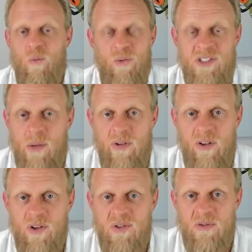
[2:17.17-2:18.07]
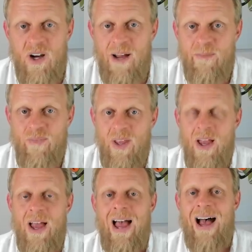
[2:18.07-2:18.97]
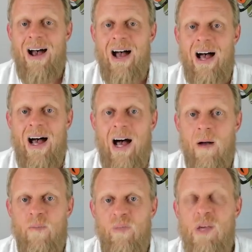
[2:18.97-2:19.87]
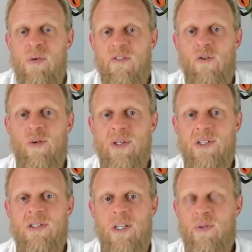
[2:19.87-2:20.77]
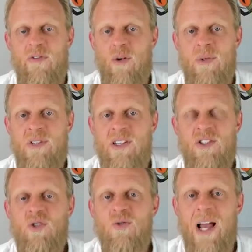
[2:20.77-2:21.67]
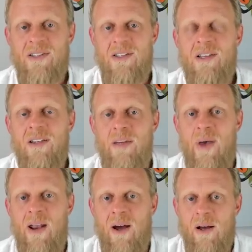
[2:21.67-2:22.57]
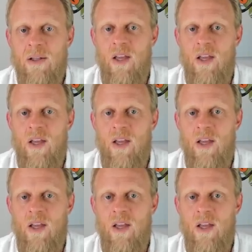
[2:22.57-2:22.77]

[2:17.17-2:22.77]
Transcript: Some of those, right? The performance. The performance is drastically better.